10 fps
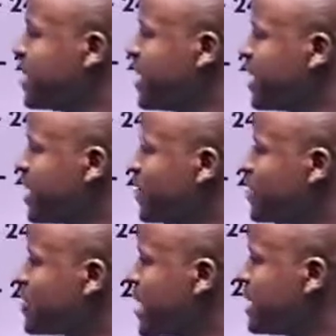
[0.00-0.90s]
in a given
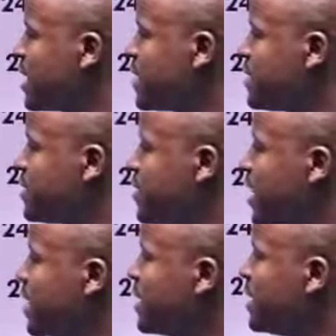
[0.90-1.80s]
right-angled
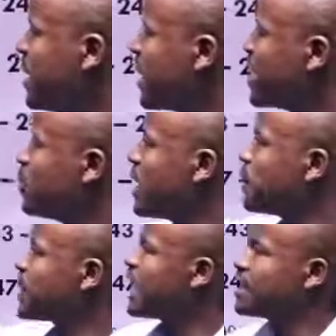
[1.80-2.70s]
triangle. Again, we
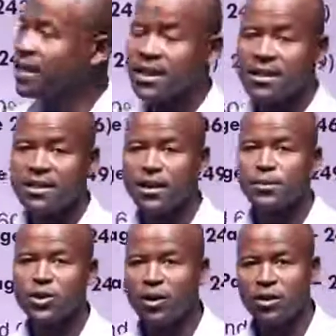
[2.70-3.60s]
apply the same
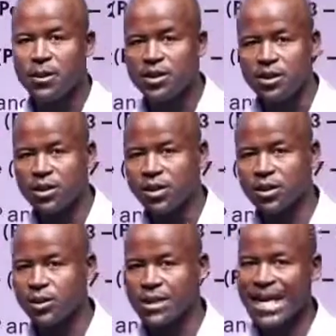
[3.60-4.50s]
trigonometric
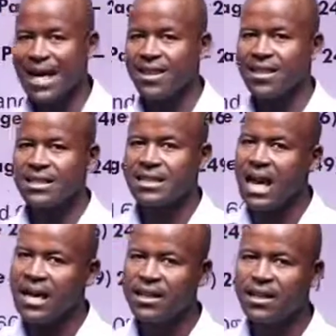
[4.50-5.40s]
ratios, either
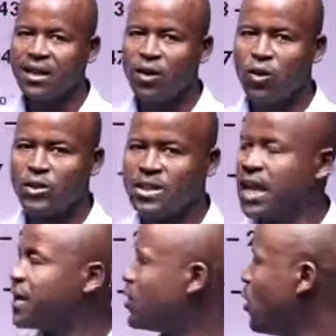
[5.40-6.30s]
sine,
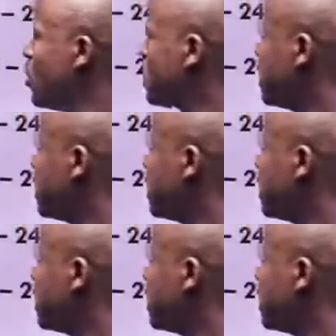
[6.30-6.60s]
cosine, or